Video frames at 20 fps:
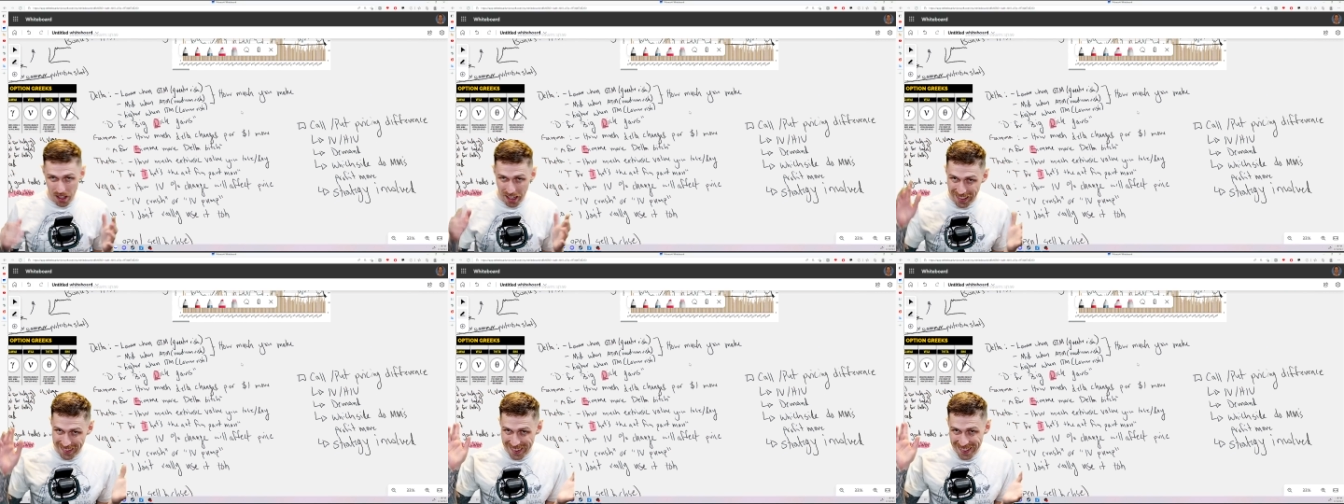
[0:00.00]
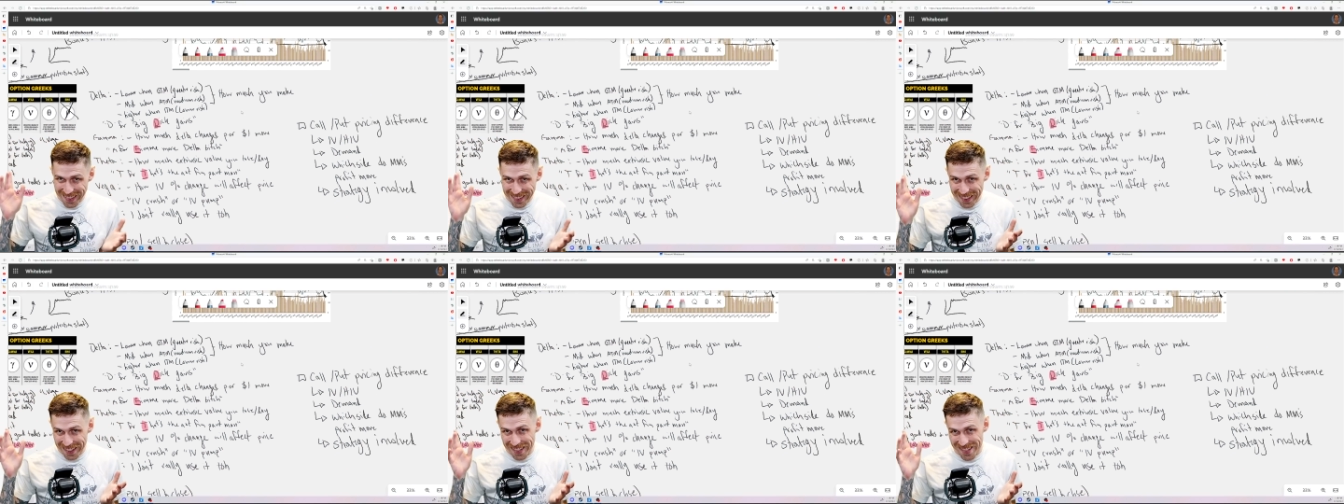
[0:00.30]
I
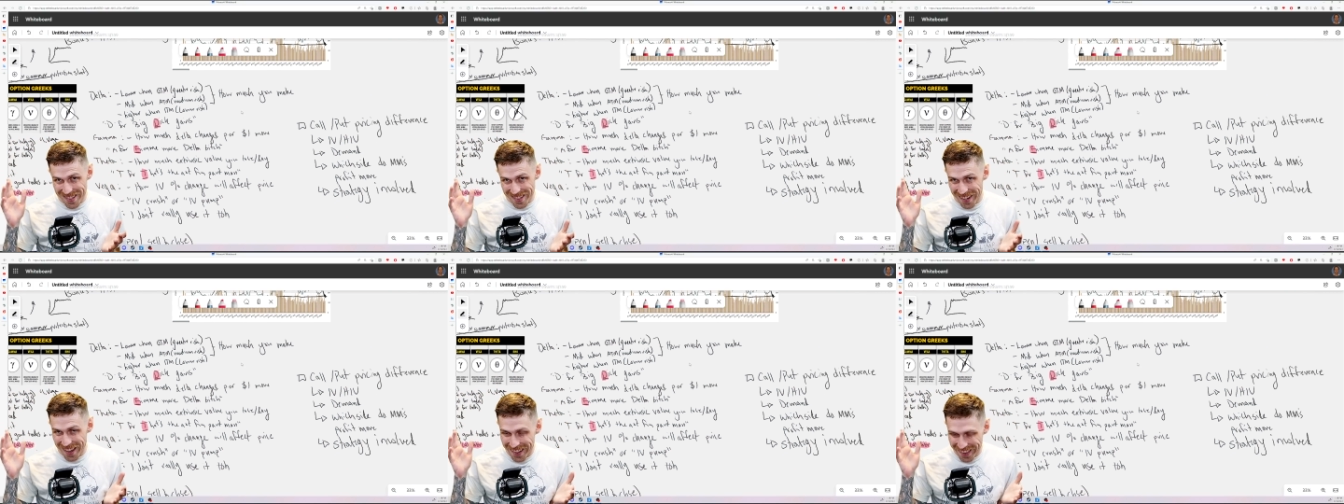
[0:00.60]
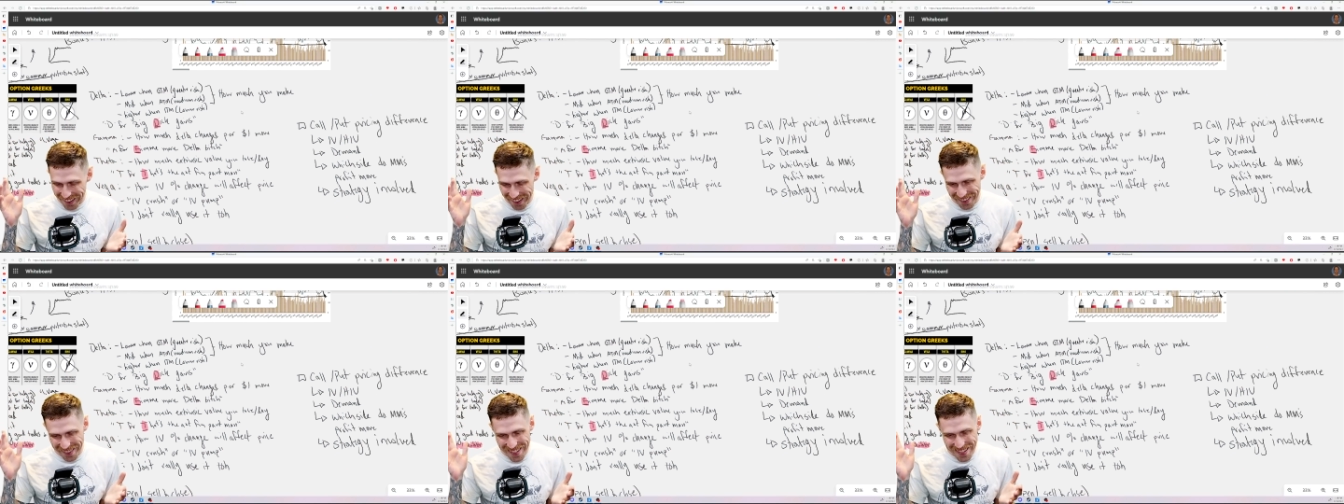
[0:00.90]
think that's
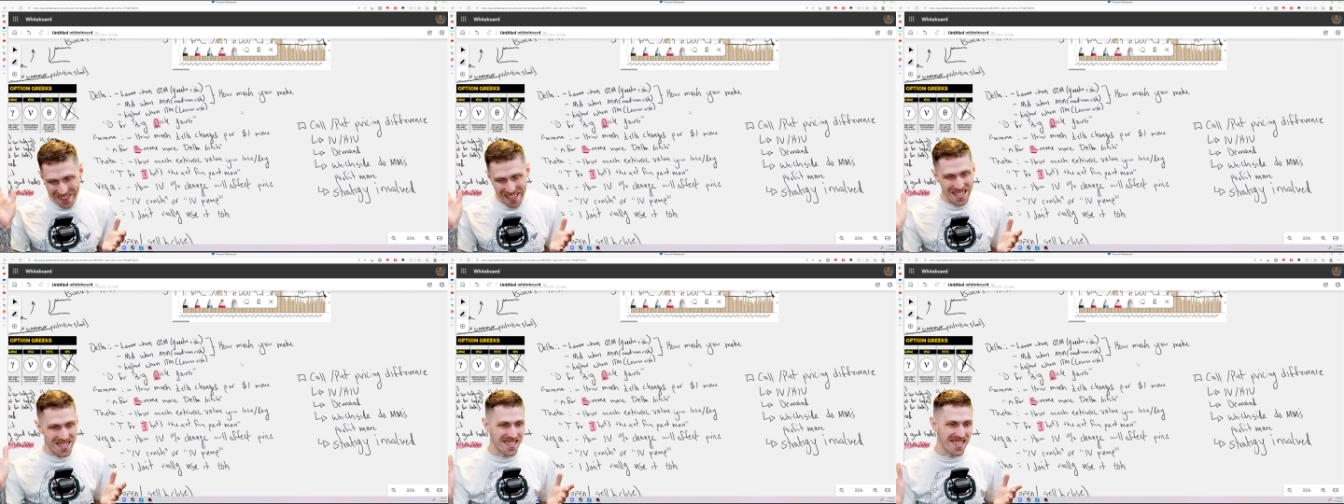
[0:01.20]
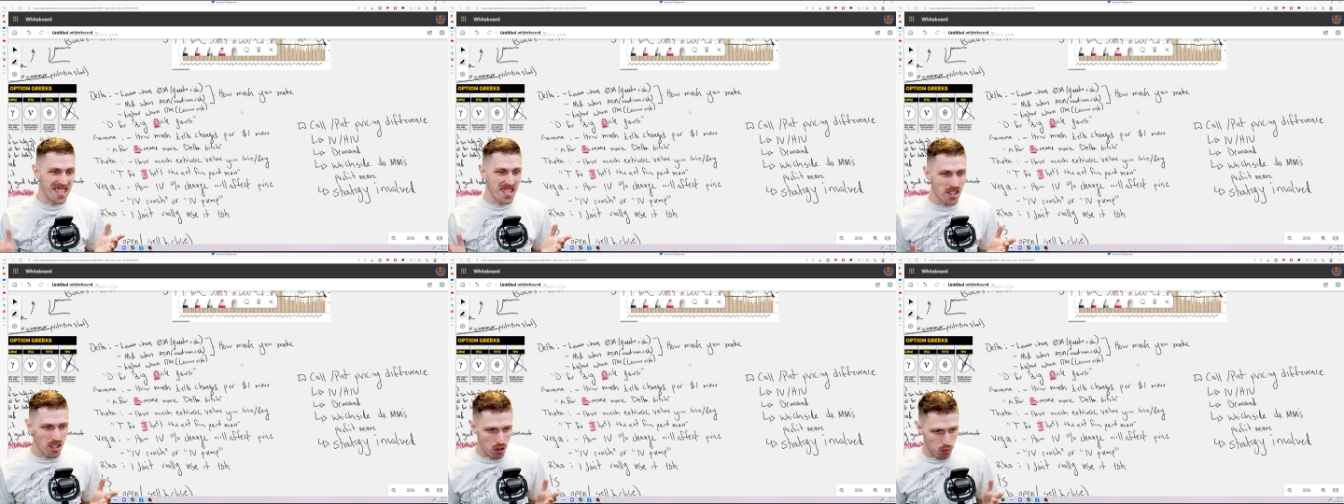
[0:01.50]
the
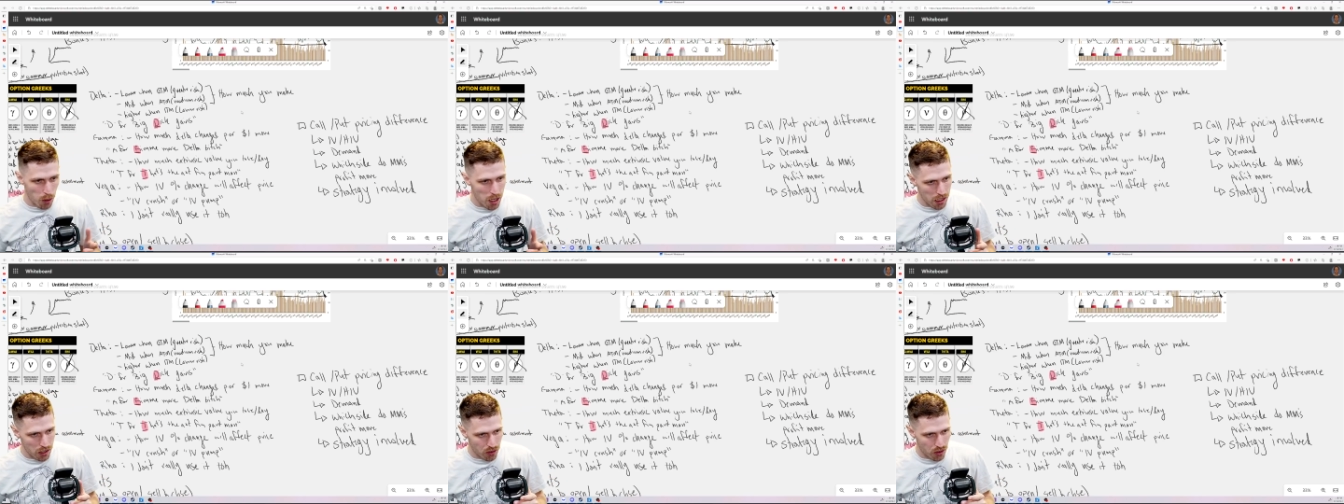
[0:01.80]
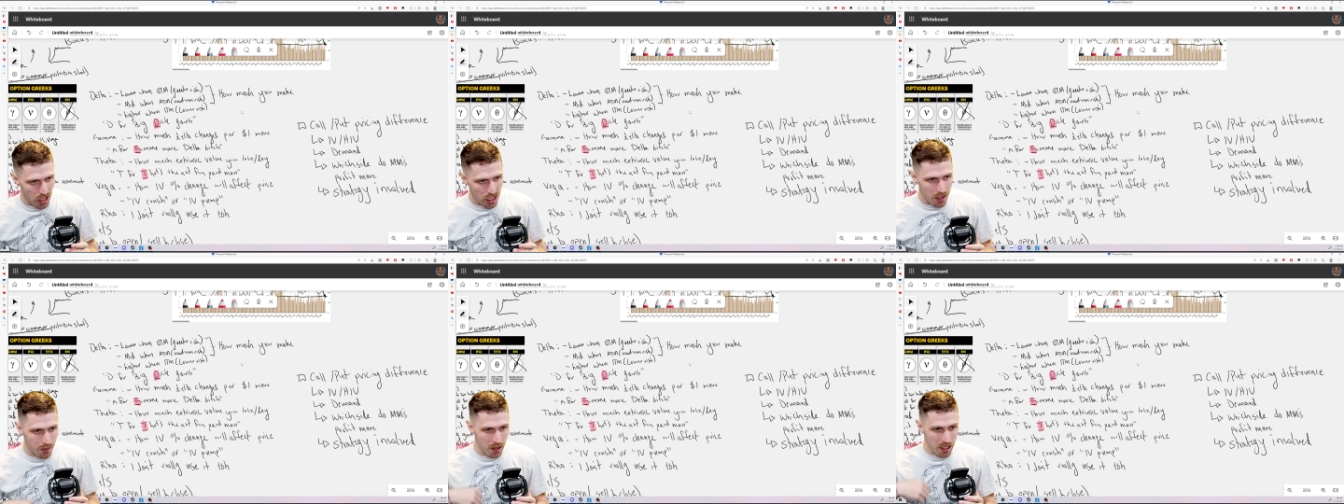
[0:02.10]
easiest way you can
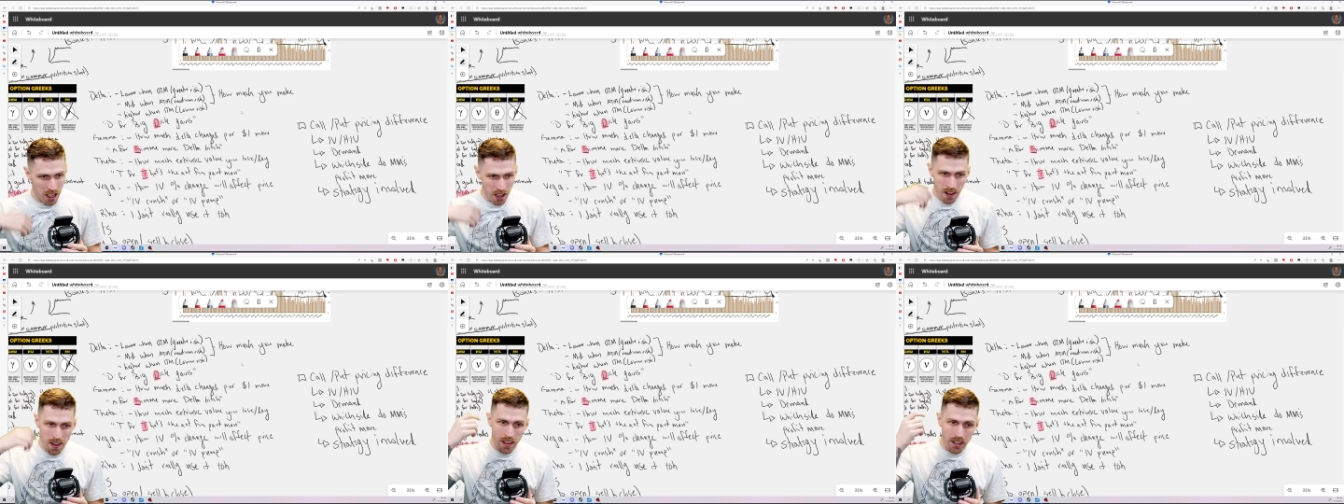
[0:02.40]
think of it.